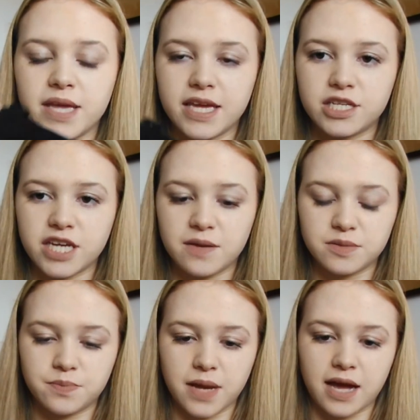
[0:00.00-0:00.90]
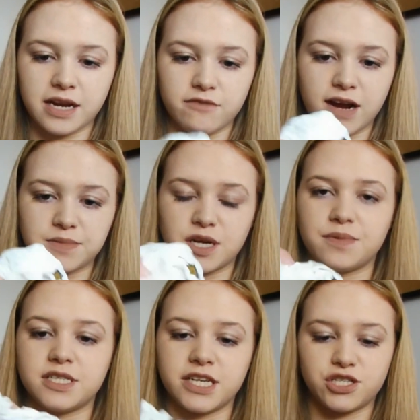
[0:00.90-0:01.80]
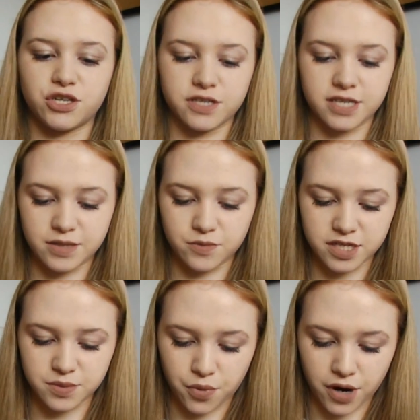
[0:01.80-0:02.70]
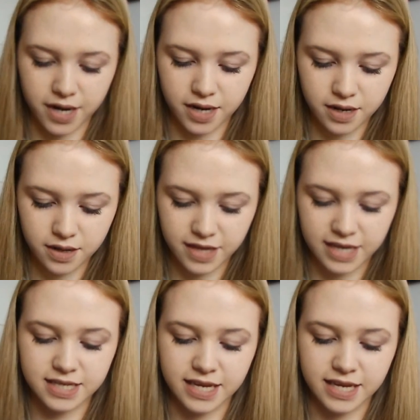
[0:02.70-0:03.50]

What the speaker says: Egypt, and I wrapped it up in tissue because I didn't want it to break. That's it.